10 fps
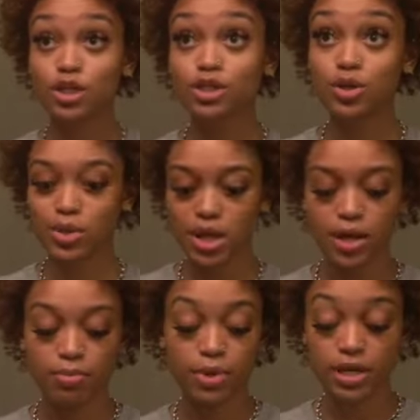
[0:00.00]
So
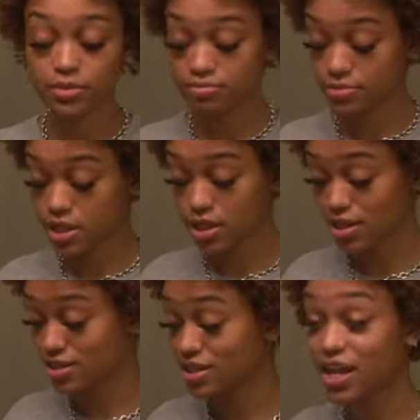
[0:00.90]
yeah, but
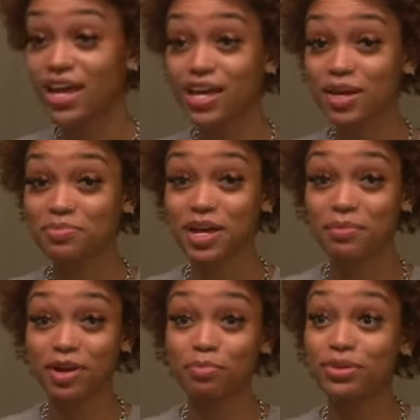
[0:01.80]
today I'm dyeing my
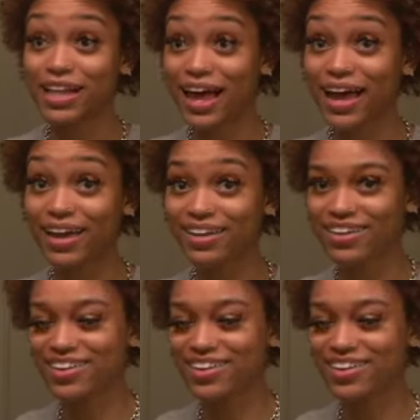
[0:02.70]
hair black.